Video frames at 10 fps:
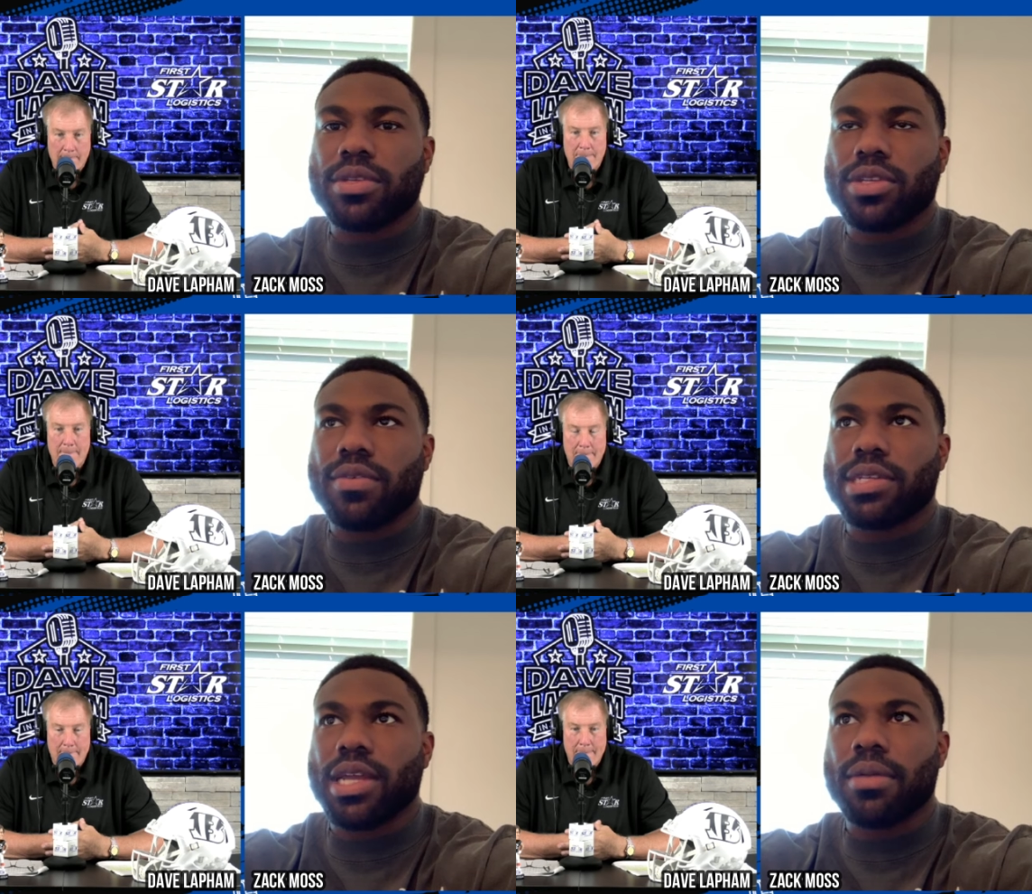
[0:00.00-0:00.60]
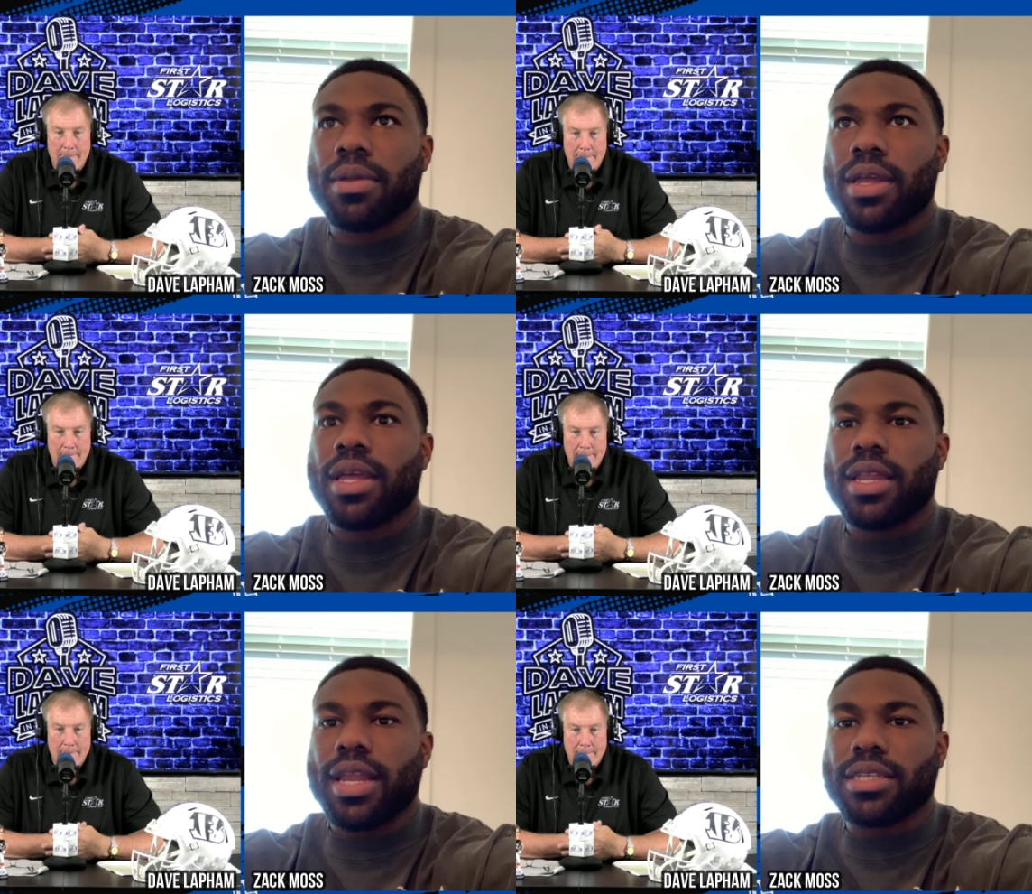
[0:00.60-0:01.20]
Speaker 1: each and every time,
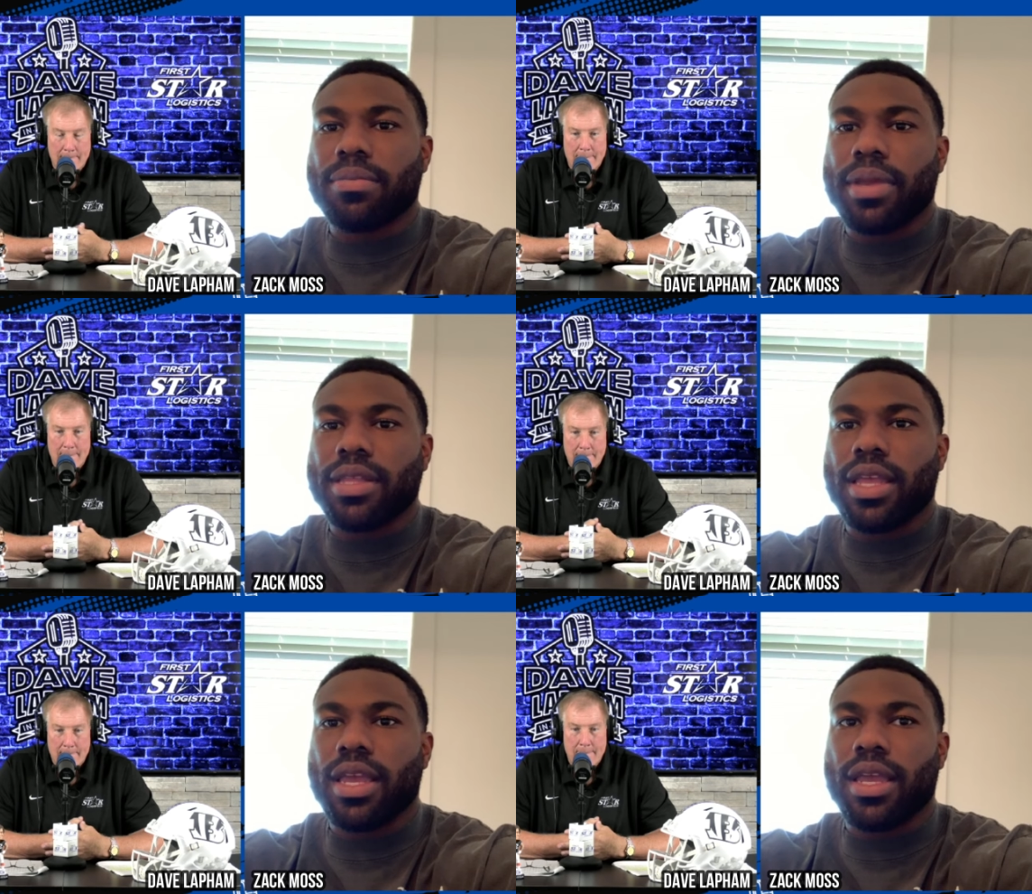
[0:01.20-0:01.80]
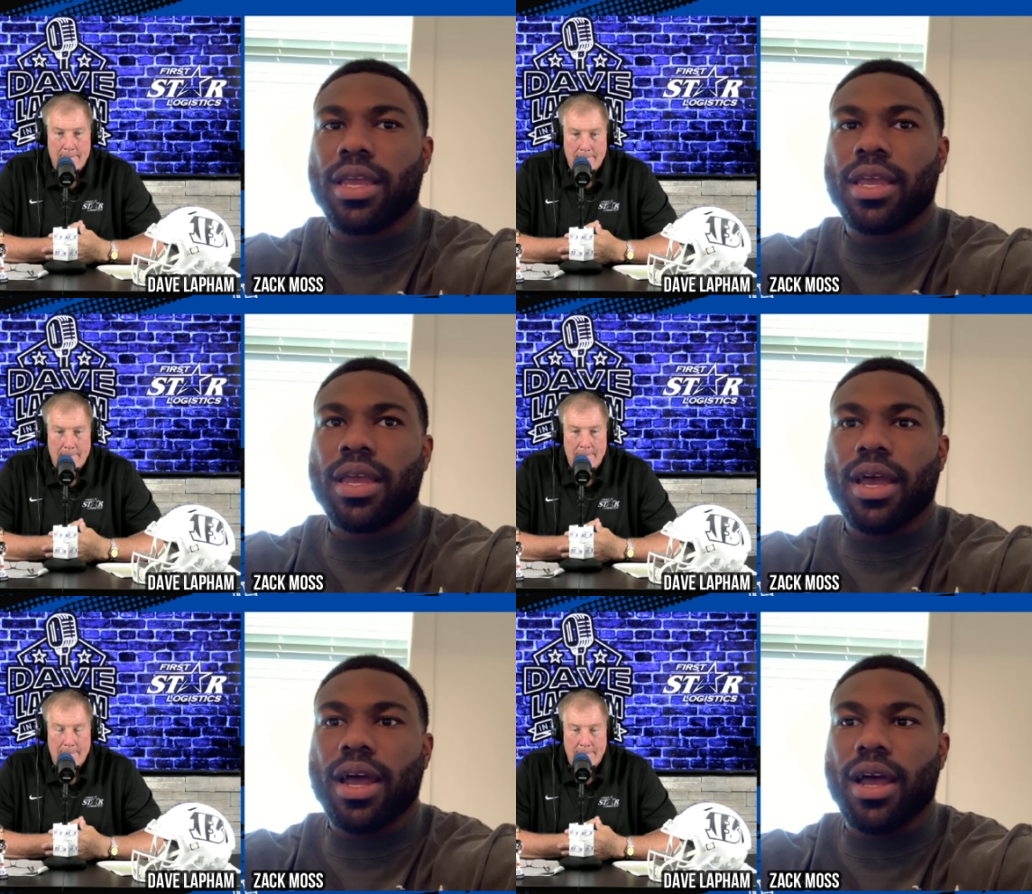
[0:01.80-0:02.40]
that's a big thing
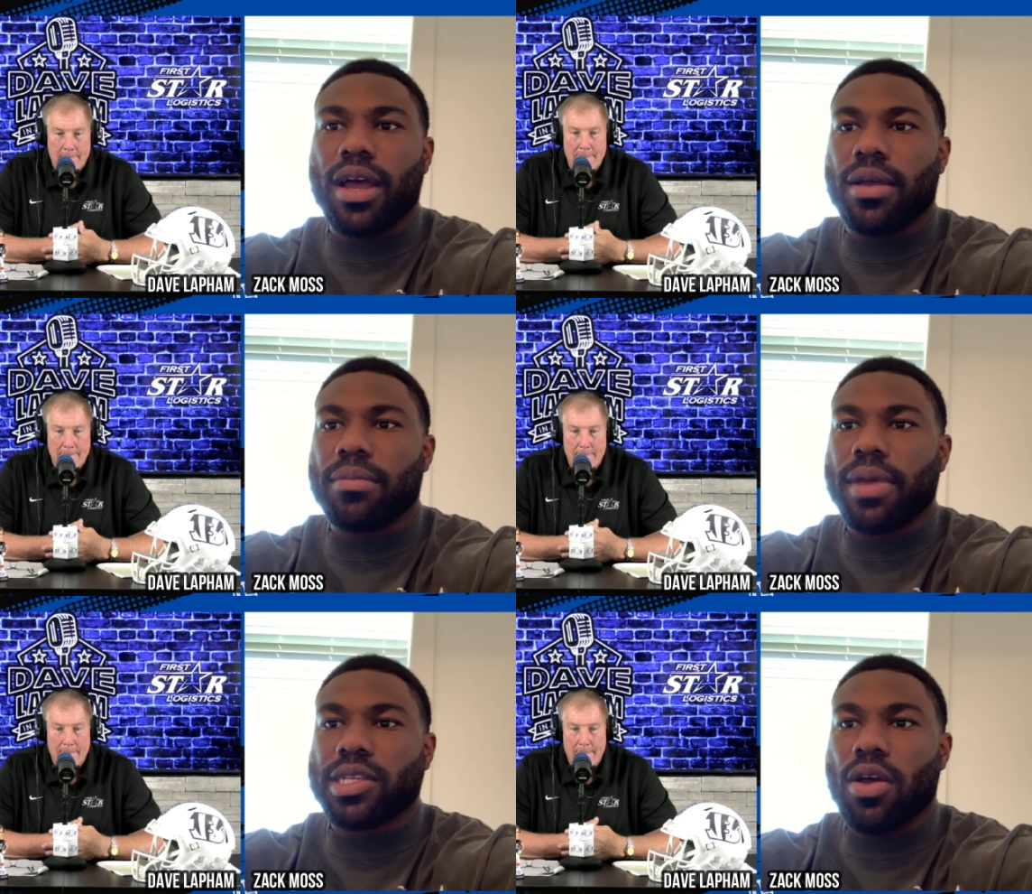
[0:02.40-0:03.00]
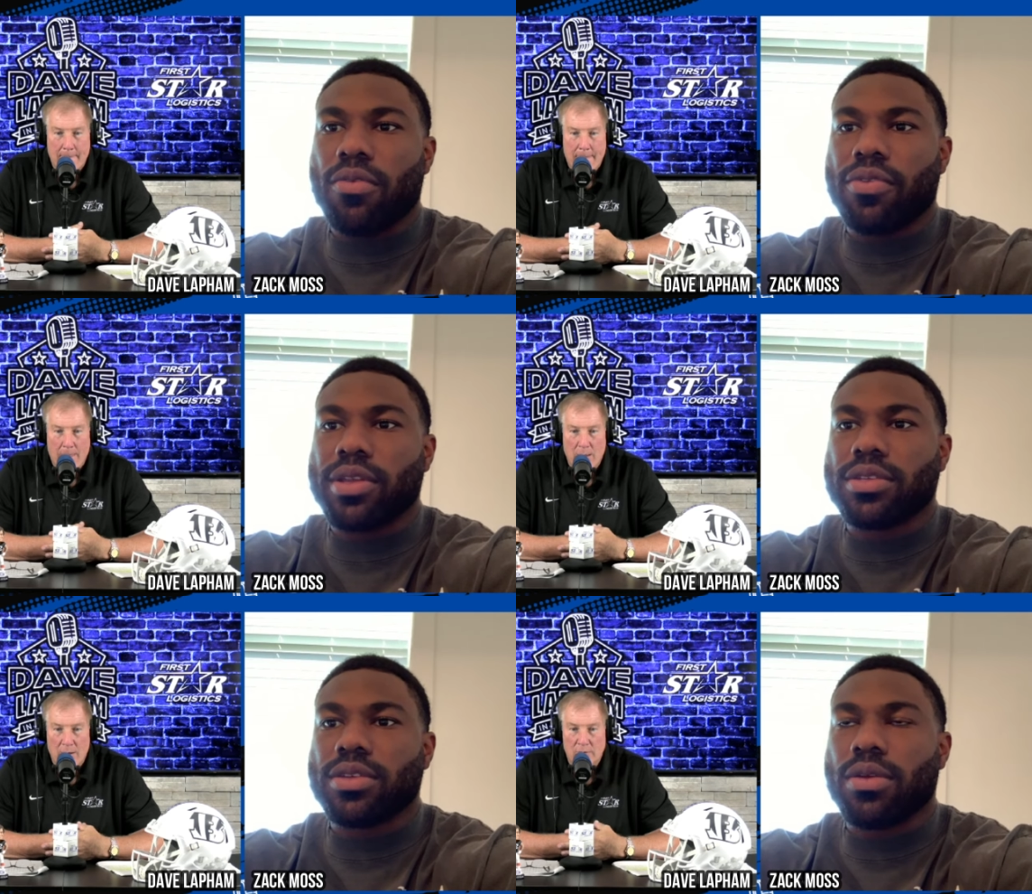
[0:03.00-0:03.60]
um, as
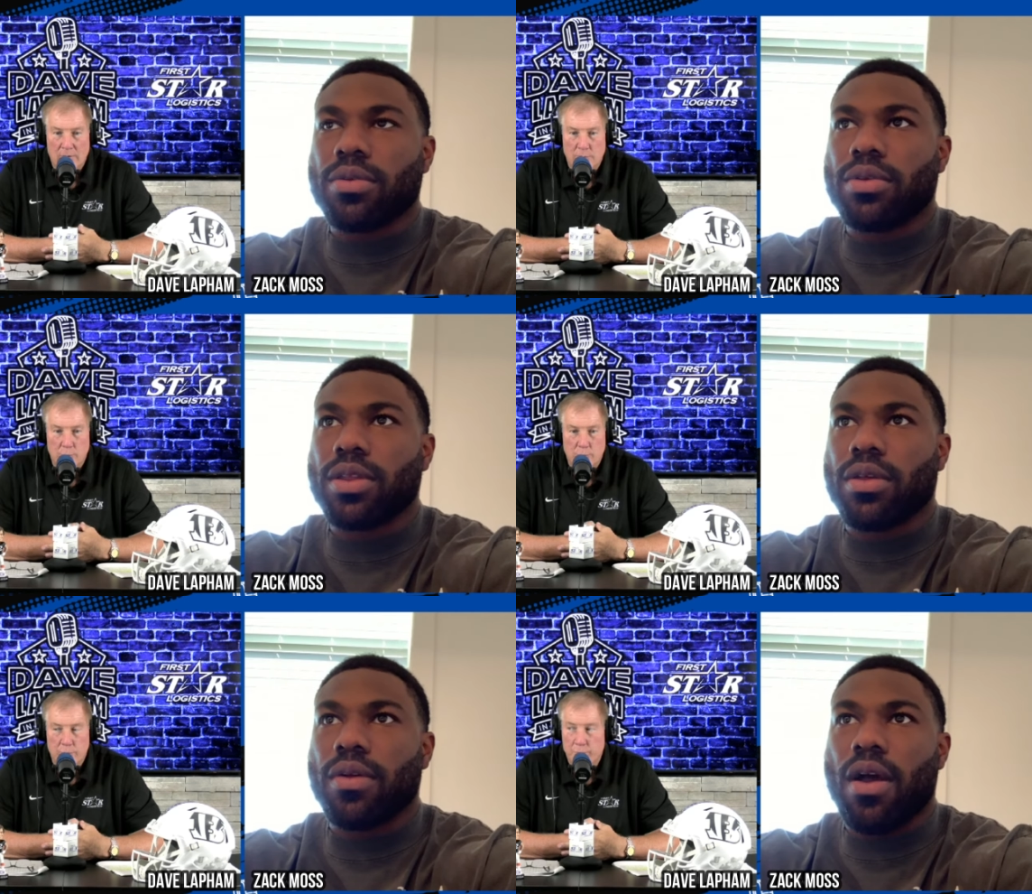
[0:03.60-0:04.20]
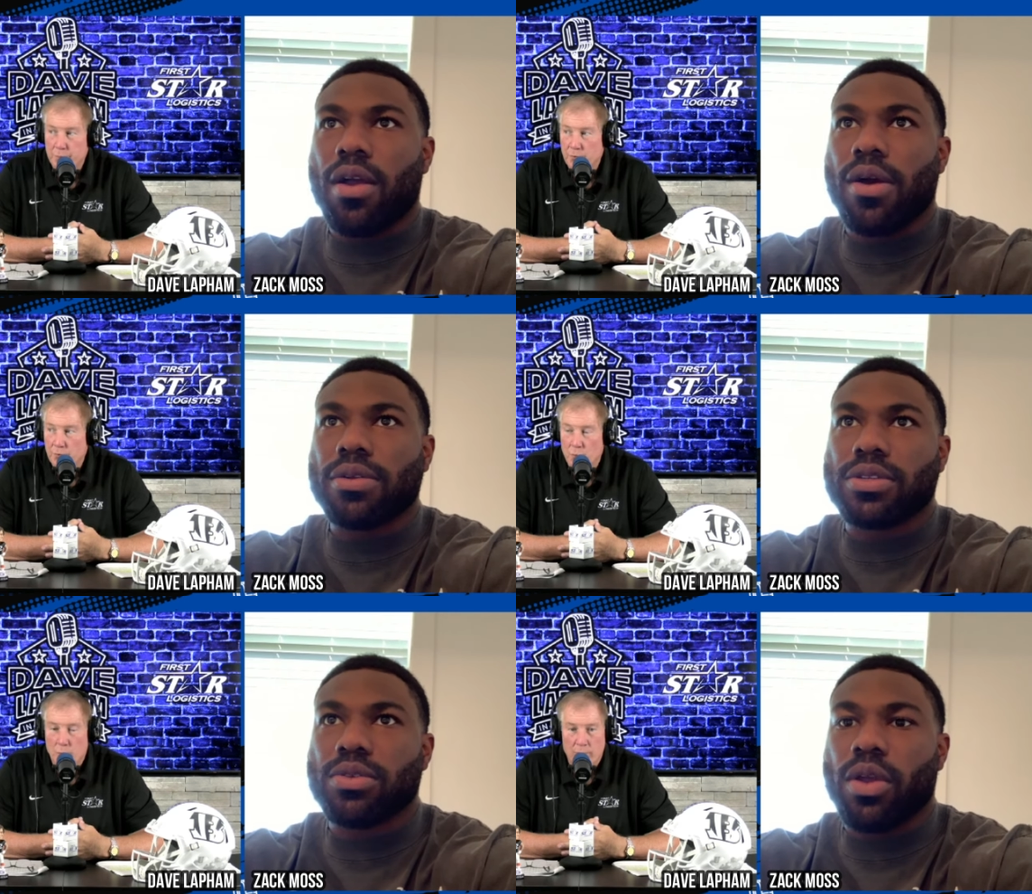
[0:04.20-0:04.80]
offense. So you know our
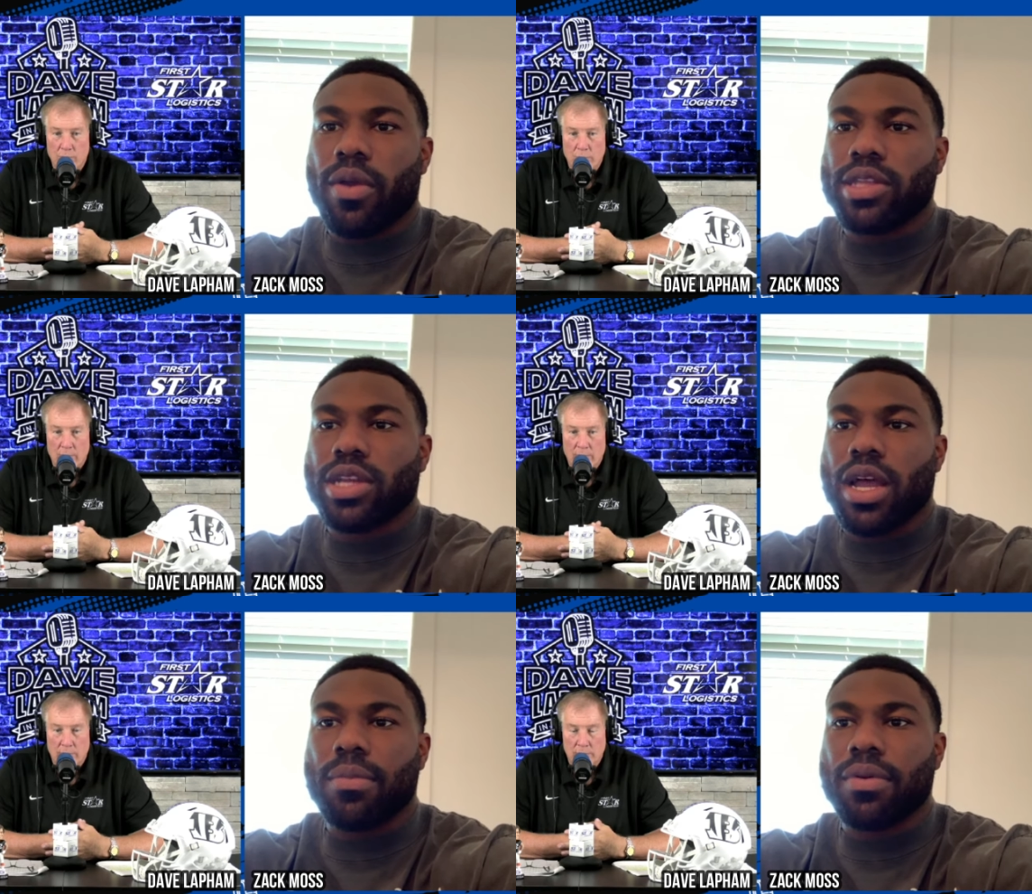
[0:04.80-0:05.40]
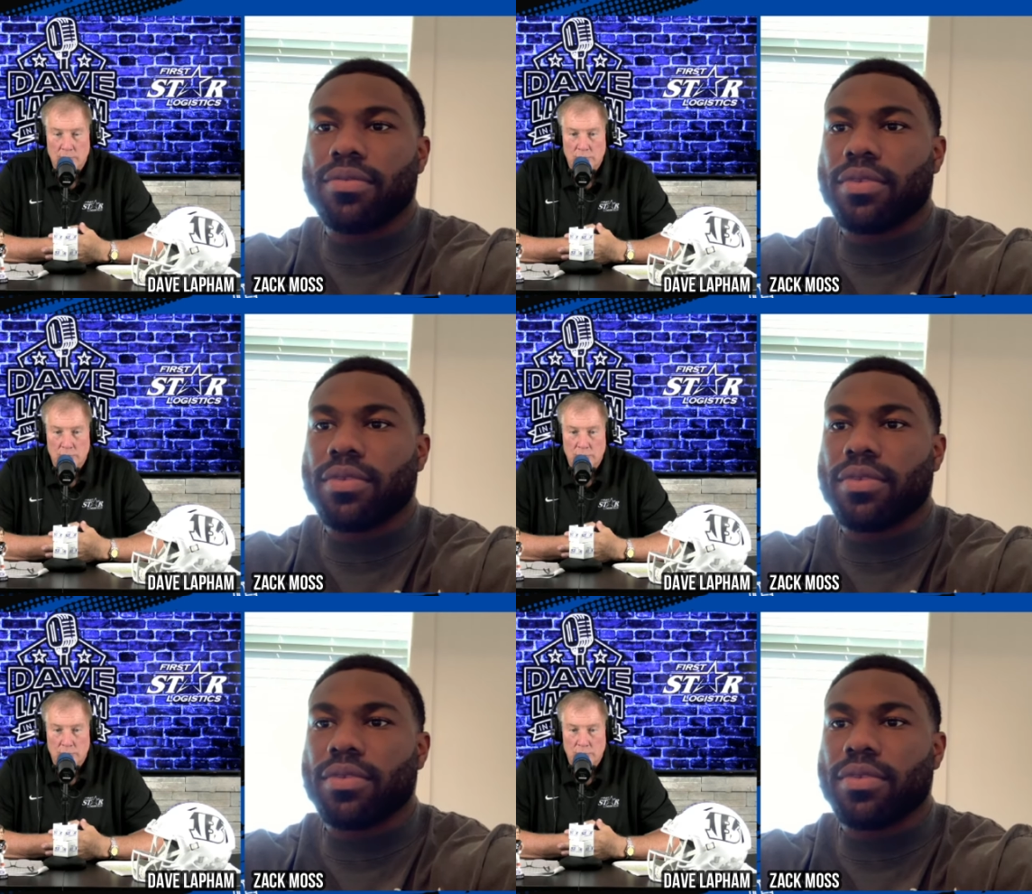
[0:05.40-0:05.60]
coaches do a great job of